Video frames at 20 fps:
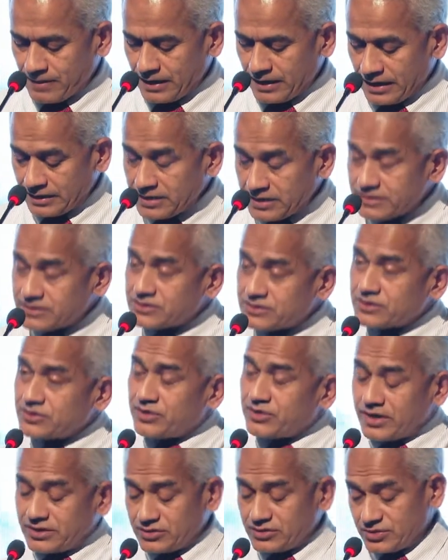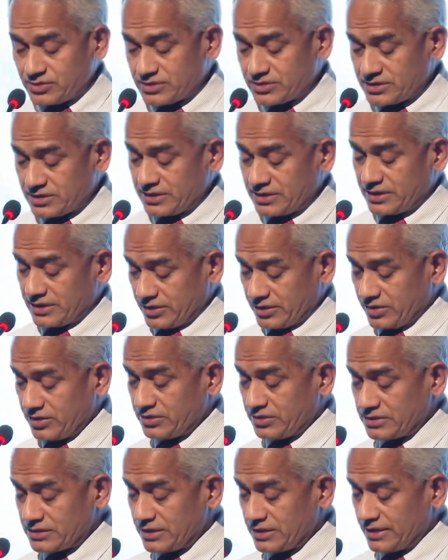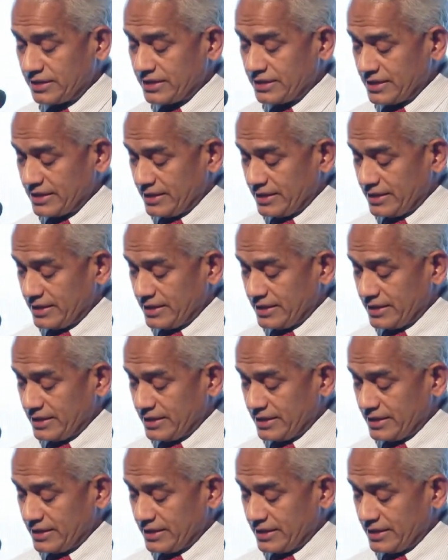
And it's great to see, honestly,